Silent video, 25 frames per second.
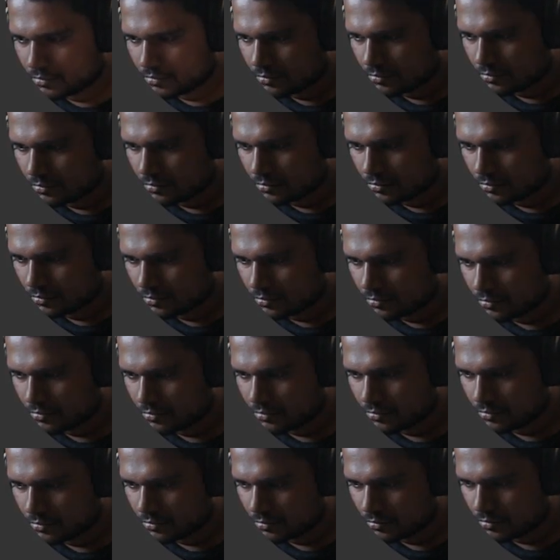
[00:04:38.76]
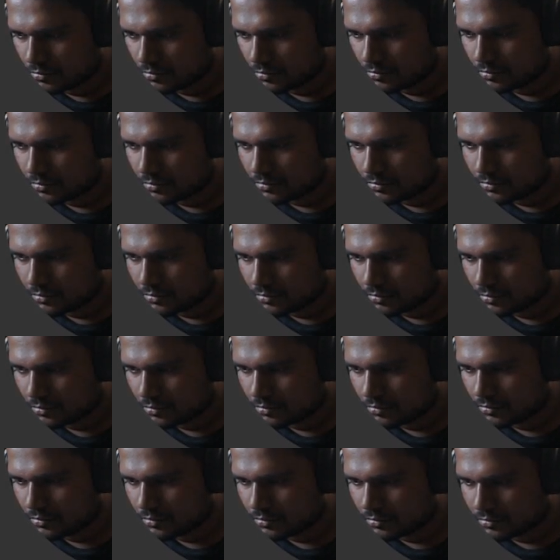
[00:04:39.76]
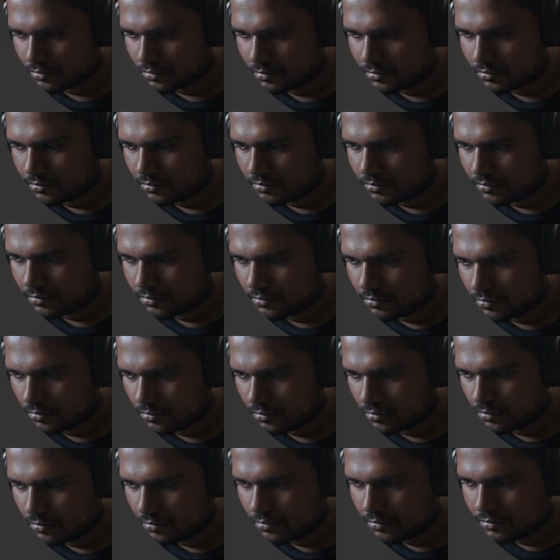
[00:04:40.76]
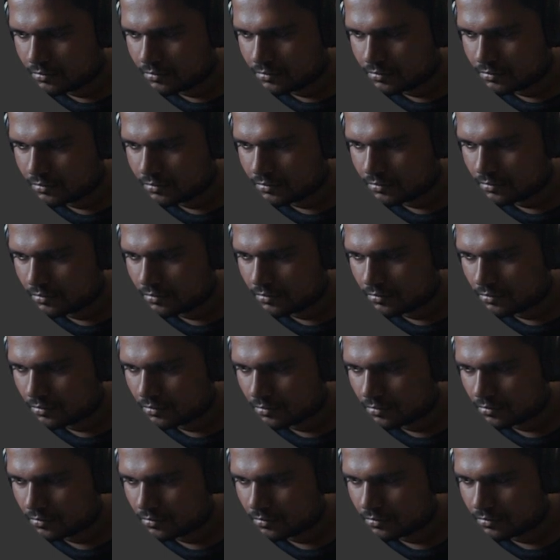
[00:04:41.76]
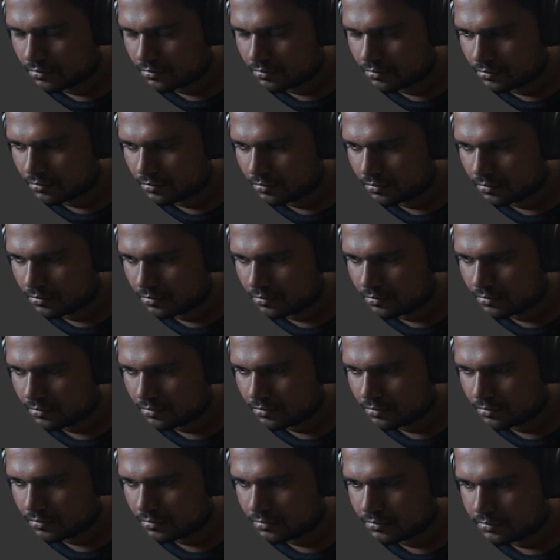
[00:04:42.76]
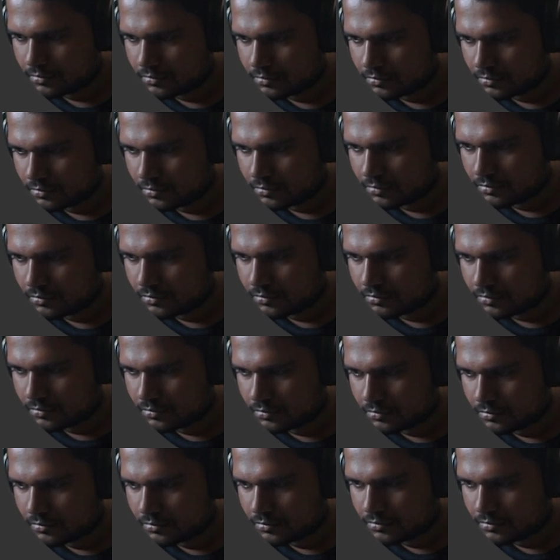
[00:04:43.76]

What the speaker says: (silence)